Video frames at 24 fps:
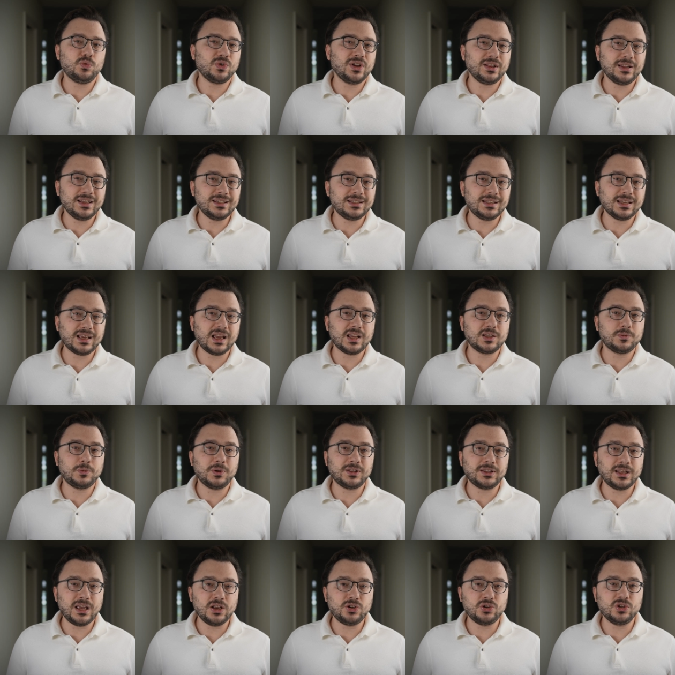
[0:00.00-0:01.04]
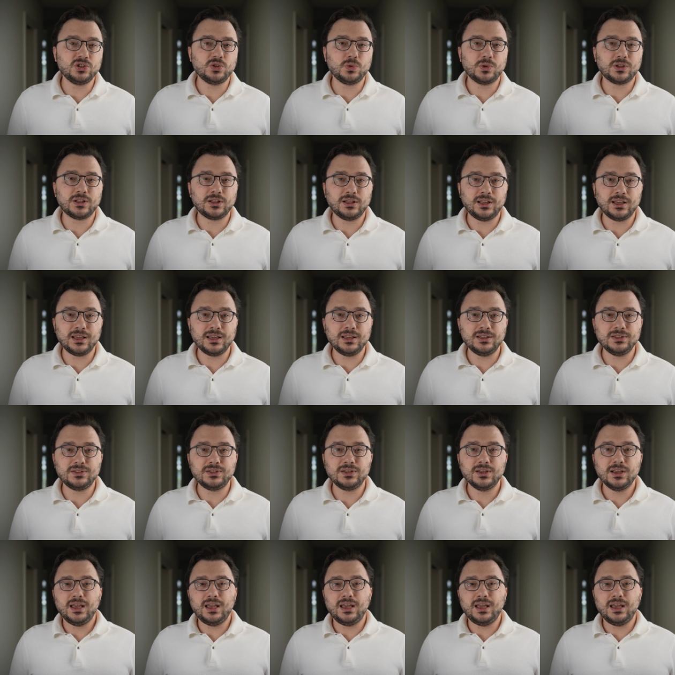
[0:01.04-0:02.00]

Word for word: realistic expectations with clients